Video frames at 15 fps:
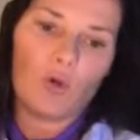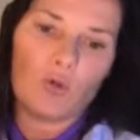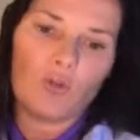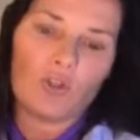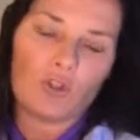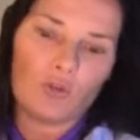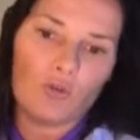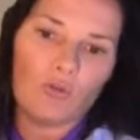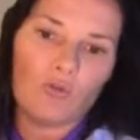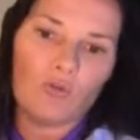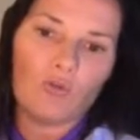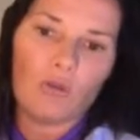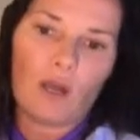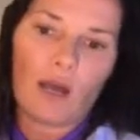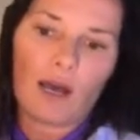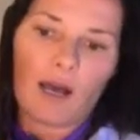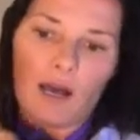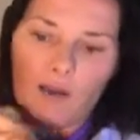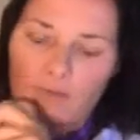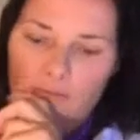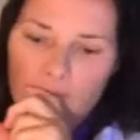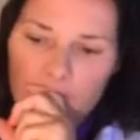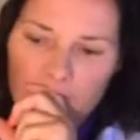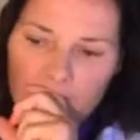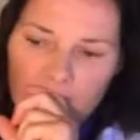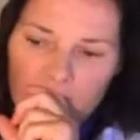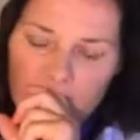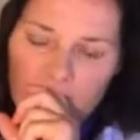who do um,